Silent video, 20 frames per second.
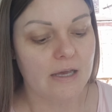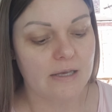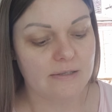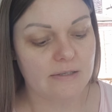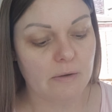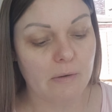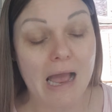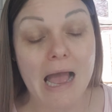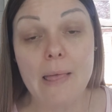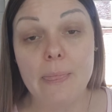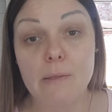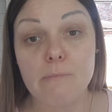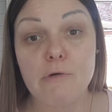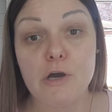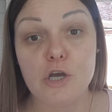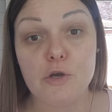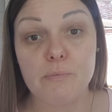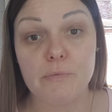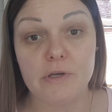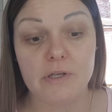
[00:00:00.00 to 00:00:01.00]
So at the
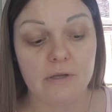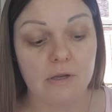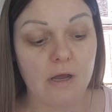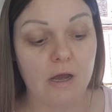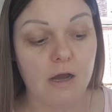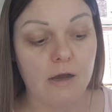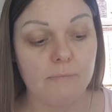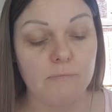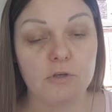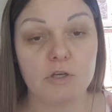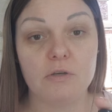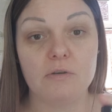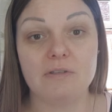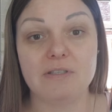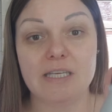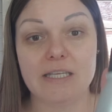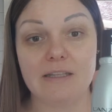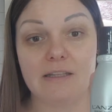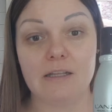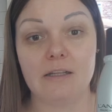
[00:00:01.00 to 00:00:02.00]
moment, I'm
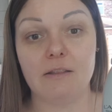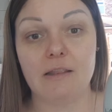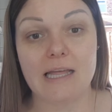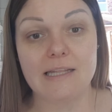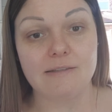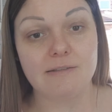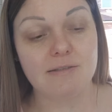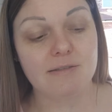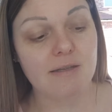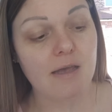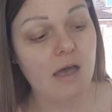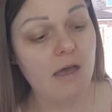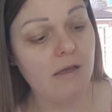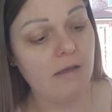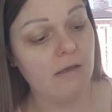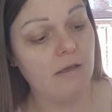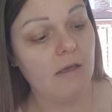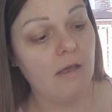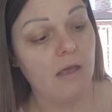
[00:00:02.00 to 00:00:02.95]
using Lanza.